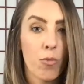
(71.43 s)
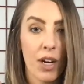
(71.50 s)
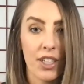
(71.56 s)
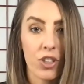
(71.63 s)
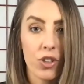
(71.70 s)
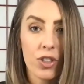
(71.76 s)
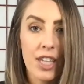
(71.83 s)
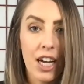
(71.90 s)

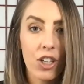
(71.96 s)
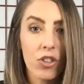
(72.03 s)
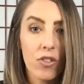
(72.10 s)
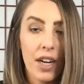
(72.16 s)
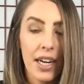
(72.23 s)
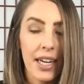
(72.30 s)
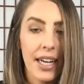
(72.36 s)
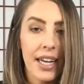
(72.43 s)
rental
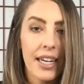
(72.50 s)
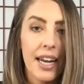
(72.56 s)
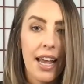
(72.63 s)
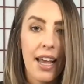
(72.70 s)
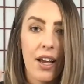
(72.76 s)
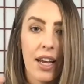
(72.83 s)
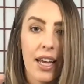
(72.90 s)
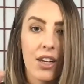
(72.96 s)
decorating
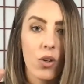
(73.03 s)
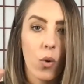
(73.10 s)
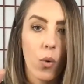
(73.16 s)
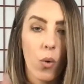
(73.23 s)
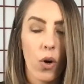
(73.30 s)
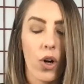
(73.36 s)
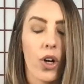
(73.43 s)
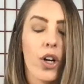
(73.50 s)
and
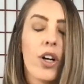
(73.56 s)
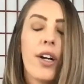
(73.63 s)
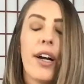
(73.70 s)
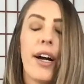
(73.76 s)
or